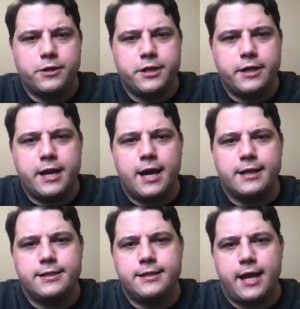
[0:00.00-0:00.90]

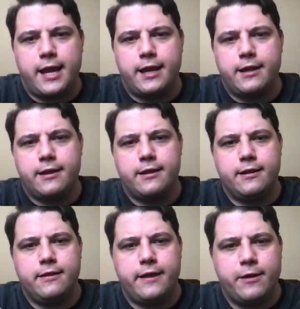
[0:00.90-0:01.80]
not say
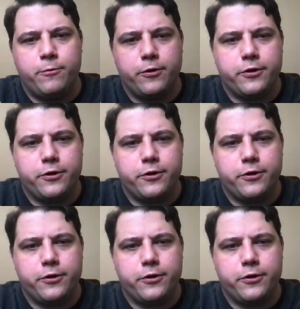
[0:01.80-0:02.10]
that we're